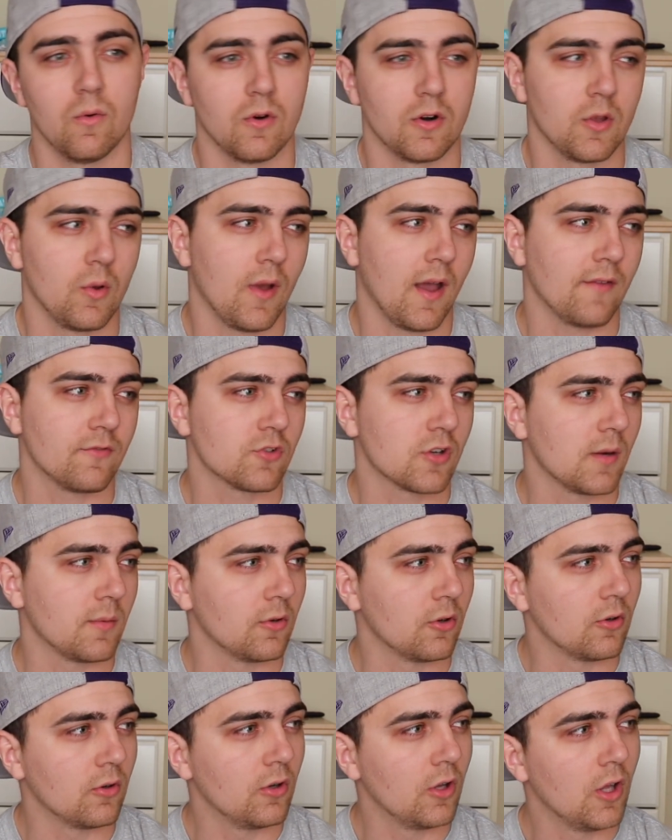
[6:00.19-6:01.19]
or you have
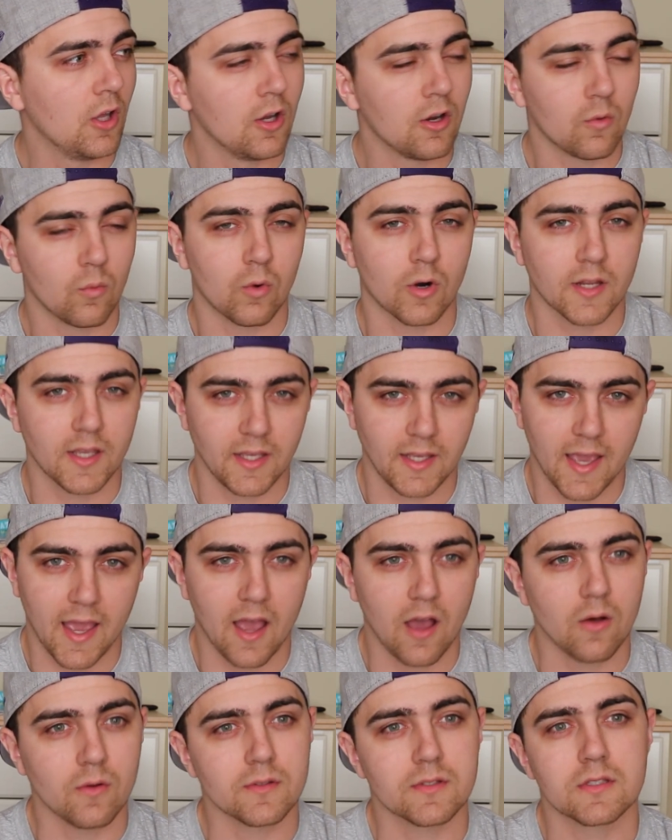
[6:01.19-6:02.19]
trouble working
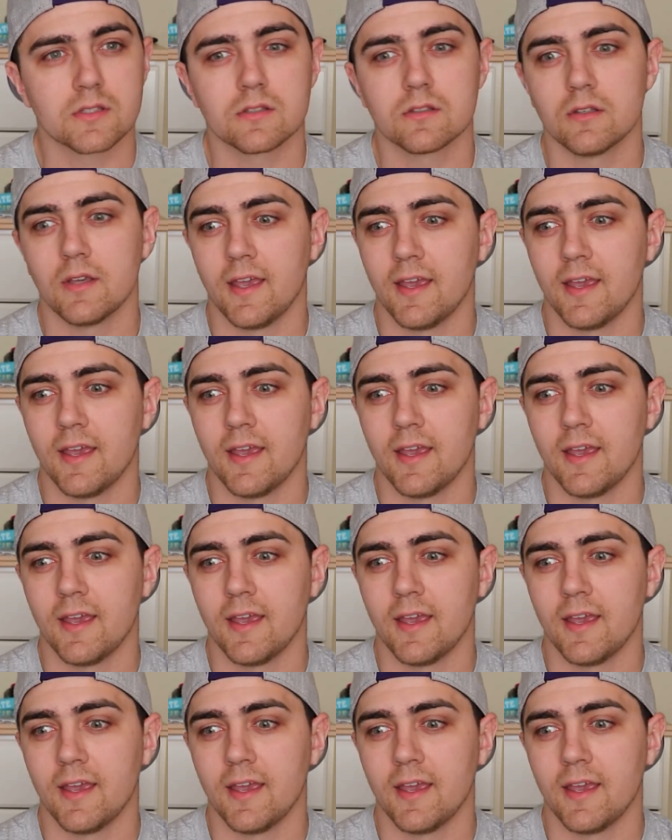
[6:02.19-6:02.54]
out,